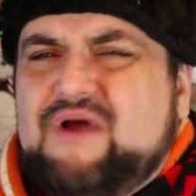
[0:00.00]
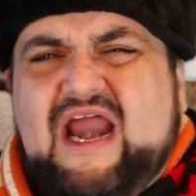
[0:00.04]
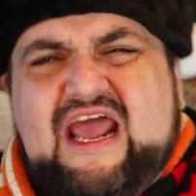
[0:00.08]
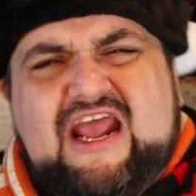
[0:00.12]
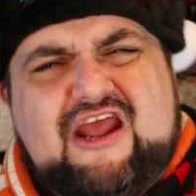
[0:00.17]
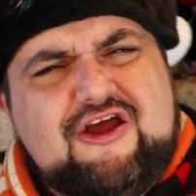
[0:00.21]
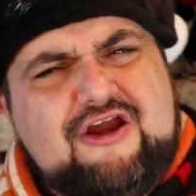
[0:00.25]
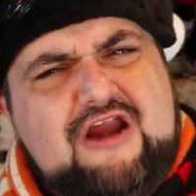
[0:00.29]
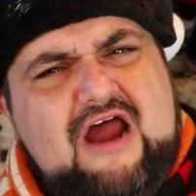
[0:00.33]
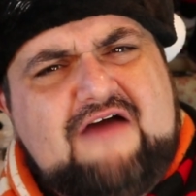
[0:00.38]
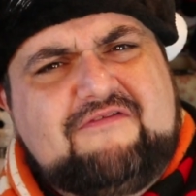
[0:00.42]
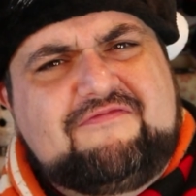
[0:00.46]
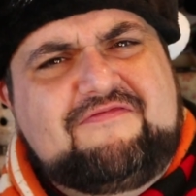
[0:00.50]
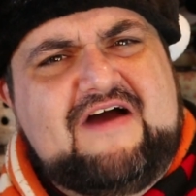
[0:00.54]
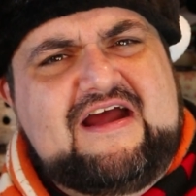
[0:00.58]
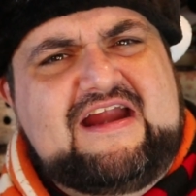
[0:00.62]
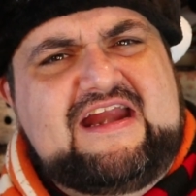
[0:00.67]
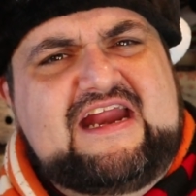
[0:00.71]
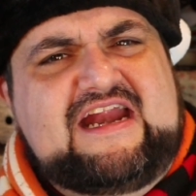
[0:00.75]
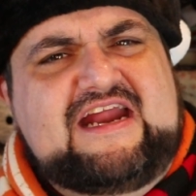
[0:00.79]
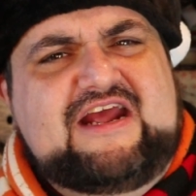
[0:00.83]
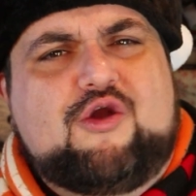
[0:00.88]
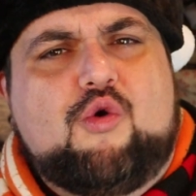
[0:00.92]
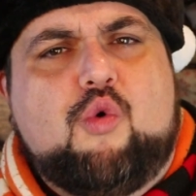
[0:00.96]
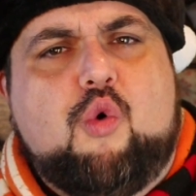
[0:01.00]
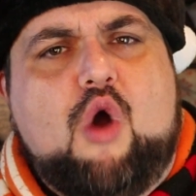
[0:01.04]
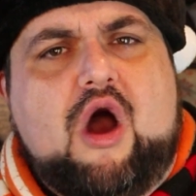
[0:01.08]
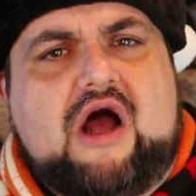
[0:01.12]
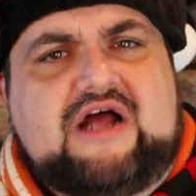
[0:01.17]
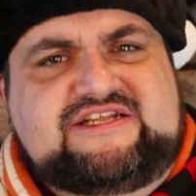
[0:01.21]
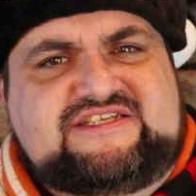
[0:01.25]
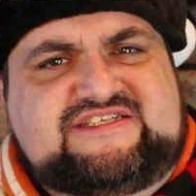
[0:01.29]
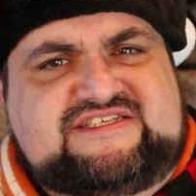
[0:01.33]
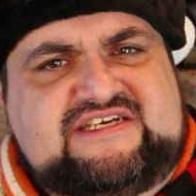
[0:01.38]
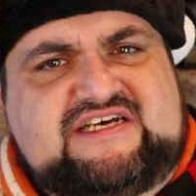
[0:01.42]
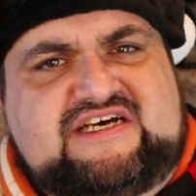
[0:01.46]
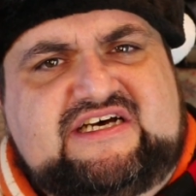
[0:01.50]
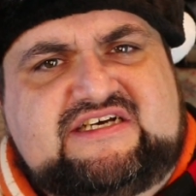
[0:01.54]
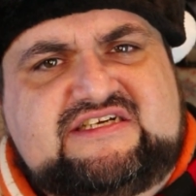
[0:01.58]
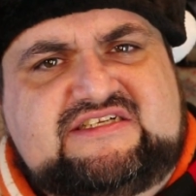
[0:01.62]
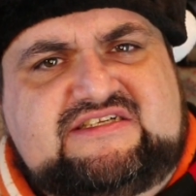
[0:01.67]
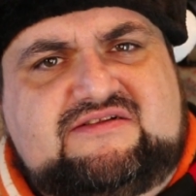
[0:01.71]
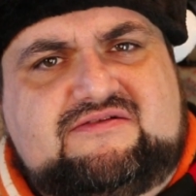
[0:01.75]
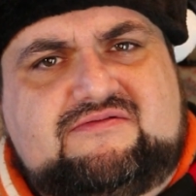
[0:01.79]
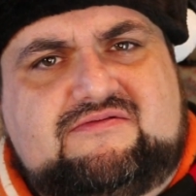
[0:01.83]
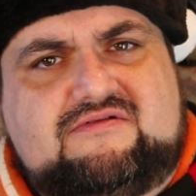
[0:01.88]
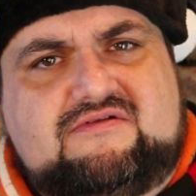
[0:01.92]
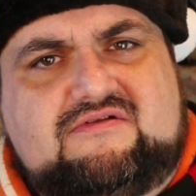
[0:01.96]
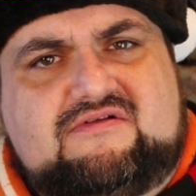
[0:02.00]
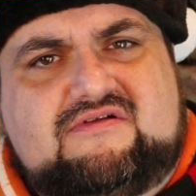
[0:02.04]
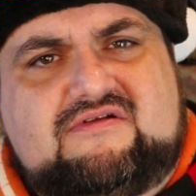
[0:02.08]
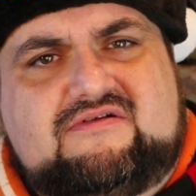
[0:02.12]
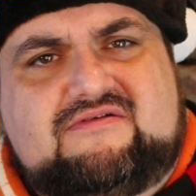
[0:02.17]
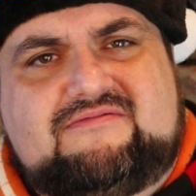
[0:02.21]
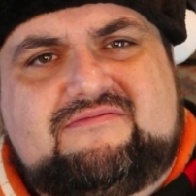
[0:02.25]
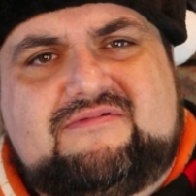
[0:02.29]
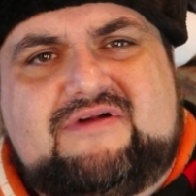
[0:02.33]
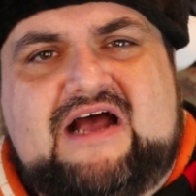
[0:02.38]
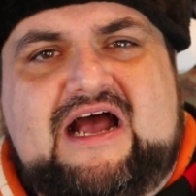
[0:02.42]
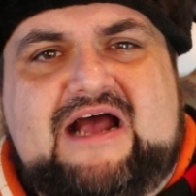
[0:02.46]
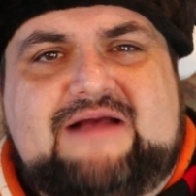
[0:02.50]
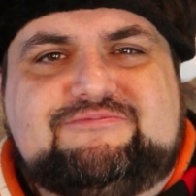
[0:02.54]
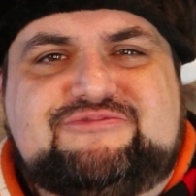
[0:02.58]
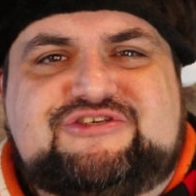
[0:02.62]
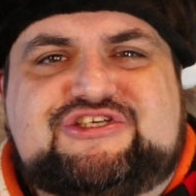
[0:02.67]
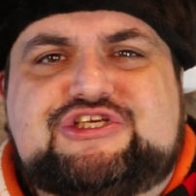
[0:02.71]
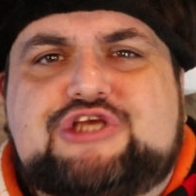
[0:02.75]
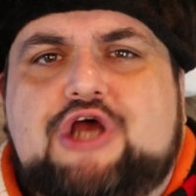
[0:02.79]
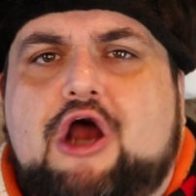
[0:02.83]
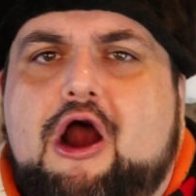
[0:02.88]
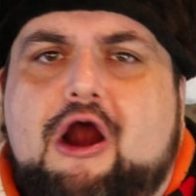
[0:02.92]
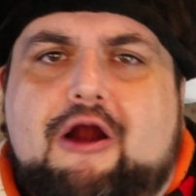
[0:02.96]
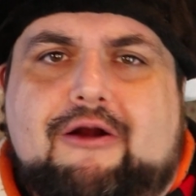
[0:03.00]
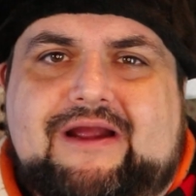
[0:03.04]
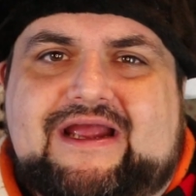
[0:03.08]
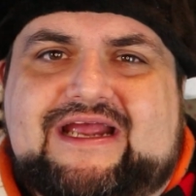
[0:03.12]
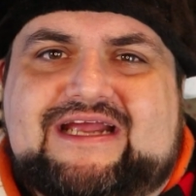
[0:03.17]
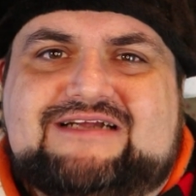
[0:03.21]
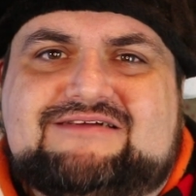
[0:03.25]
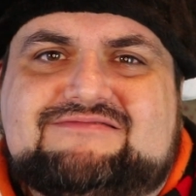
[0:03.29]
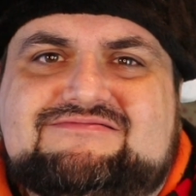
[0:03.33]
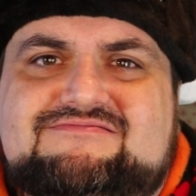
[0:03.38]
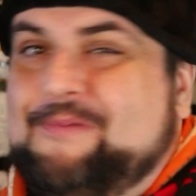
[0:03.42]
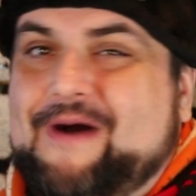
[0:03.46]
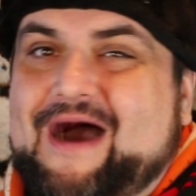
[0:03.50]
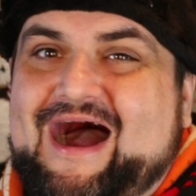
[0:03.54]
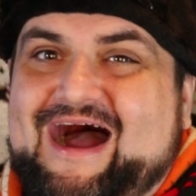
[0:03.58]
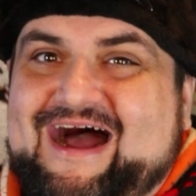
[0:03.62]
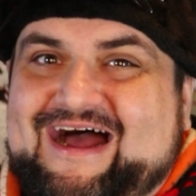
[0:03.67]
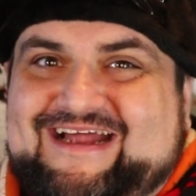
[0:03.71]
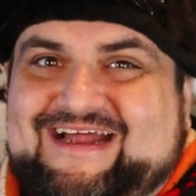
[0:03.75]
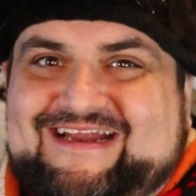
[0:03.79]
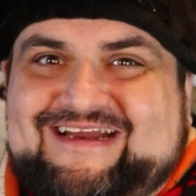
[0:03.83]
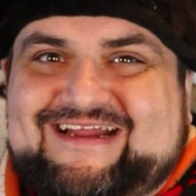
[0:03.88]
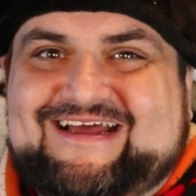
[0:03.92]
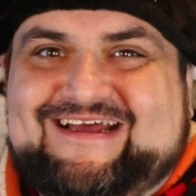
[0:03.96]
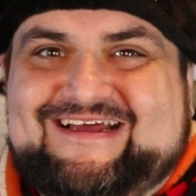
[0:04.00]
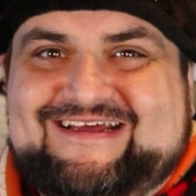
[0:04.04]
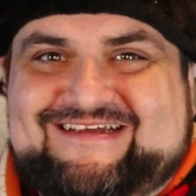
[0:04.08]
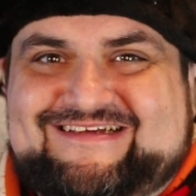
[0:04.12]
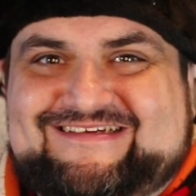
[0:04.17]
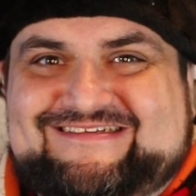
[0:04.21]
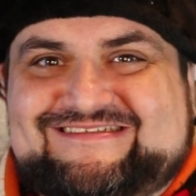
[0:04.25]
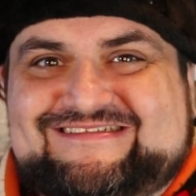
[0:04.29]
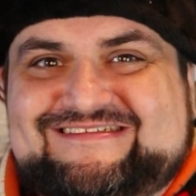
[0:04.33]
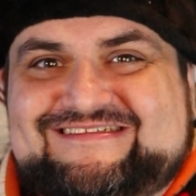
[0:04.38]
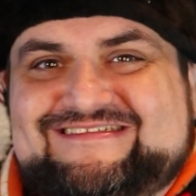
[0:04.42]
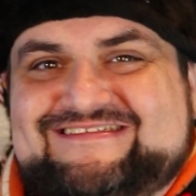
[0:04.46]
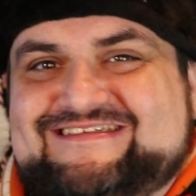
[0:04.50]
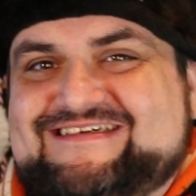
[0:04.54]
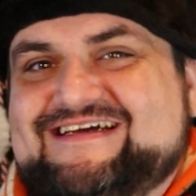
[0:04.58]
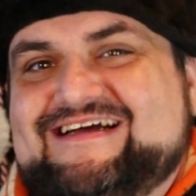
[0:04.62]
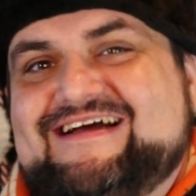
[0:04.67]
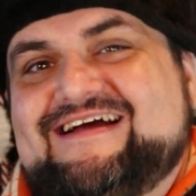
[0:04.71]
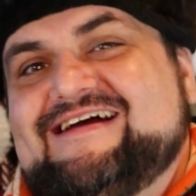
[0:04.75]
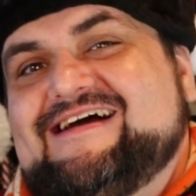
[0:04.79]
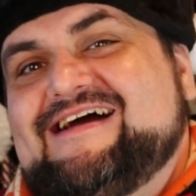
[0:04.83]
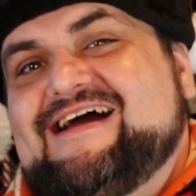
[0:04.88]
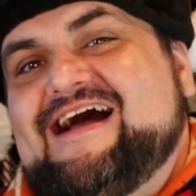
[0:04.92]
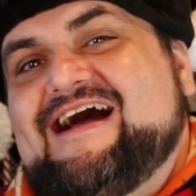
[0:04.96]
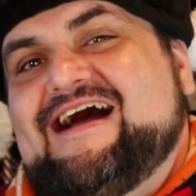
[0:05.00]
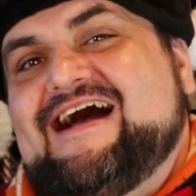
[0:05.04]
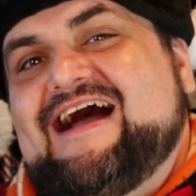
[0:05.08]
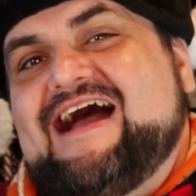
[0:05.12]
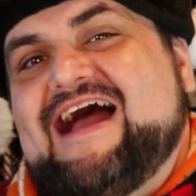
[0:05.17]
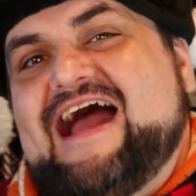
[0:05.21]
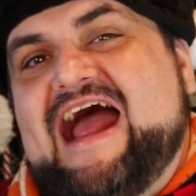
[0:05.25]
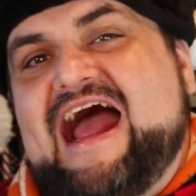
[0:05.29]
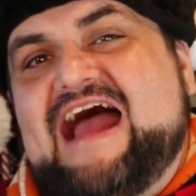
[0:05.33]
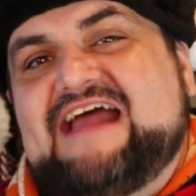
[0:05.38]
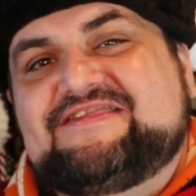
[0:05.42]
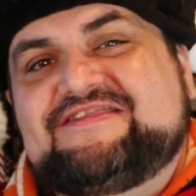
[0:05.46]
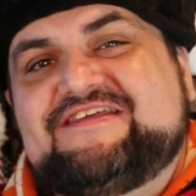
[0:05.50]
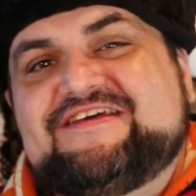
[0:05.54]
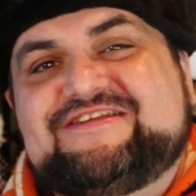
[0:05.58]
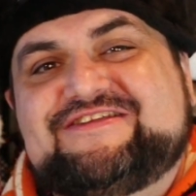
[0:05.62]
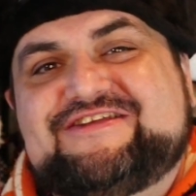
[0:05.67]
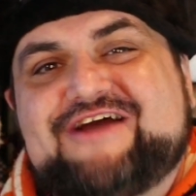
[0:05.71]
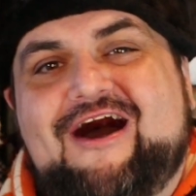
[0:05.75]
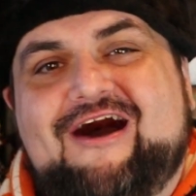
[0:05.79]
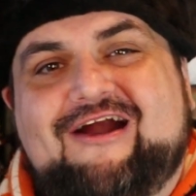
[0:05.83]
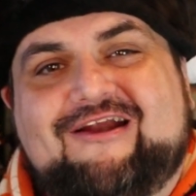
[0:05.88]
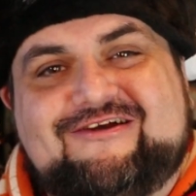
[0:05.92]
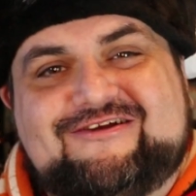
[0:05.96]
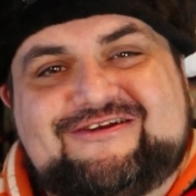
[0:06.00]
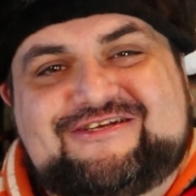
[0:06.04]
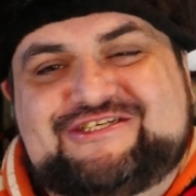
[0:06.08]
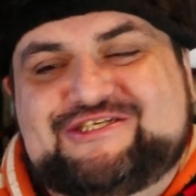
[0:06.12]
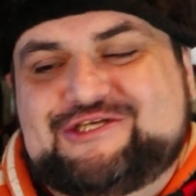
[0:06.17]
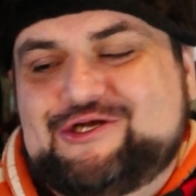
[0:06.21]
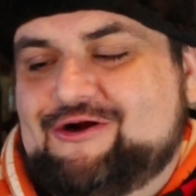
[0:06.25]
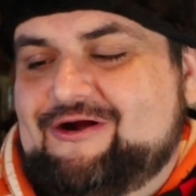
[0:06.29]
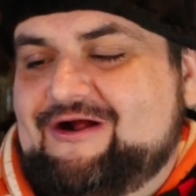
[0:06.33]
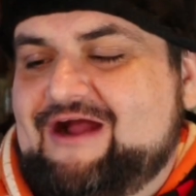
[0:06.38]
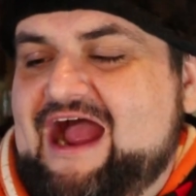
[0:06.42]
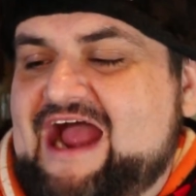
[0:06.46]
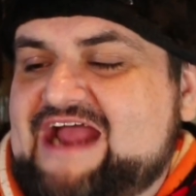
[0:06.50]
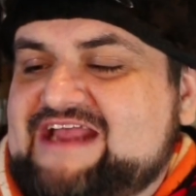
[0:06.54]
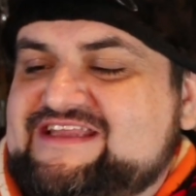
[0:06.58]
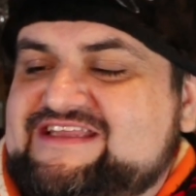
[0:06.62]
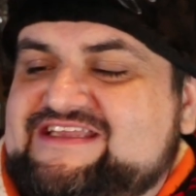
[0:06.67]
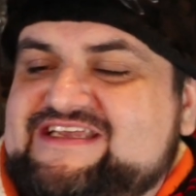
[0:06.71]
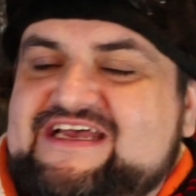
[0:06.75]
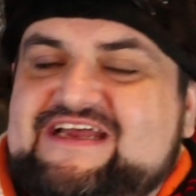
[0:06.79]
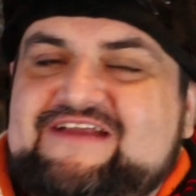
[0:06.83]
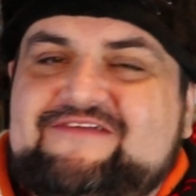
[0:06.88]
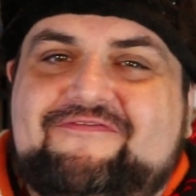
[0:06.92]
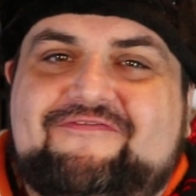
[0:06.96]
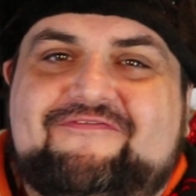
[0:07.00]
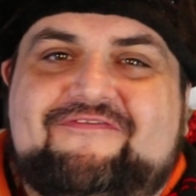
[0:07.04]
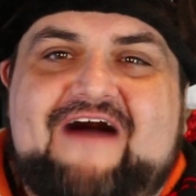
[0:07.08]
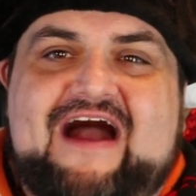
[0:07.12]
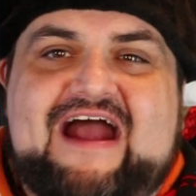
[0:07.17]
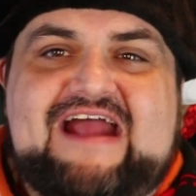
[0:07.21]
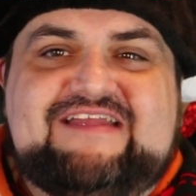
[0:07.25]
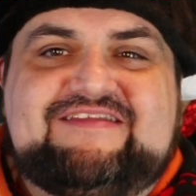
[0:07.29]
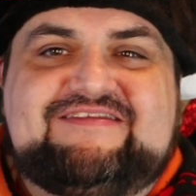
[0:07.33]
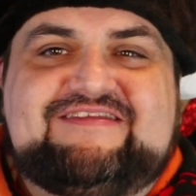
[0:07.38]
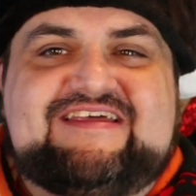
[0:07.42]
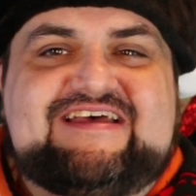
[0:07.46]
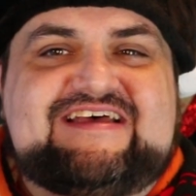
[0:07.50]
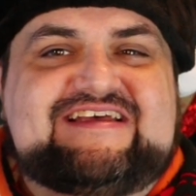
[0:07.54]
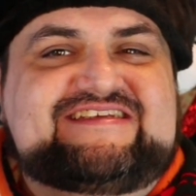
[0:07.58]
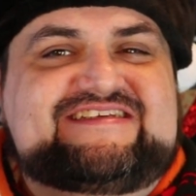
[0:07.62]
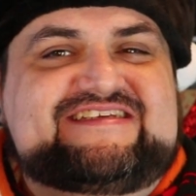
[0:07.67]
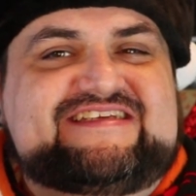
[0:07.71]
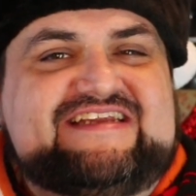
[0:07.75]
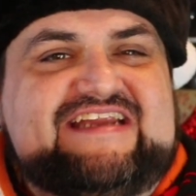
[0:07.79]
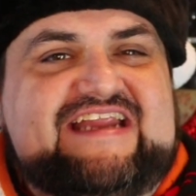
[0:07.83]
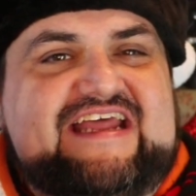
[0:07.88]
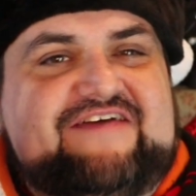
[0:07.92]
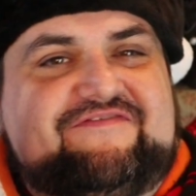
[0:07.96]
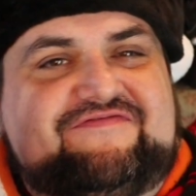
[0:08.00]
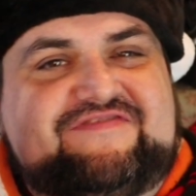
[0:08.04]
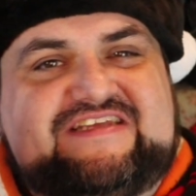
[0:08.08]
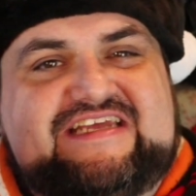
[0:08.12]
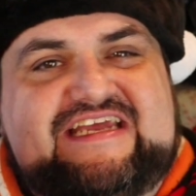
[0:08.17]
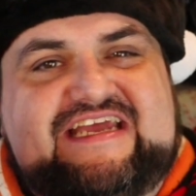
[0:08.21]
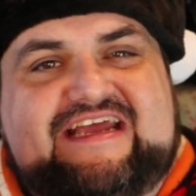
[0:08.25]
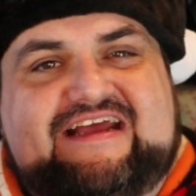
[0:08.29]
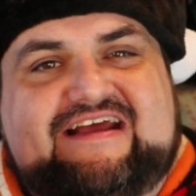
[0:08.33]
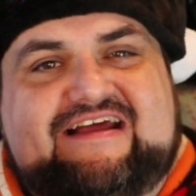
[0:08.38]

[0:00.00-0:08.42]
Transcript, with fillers: I could not find any Kwanzaa. I'm sorry, but at the dollar store, I did find this nifty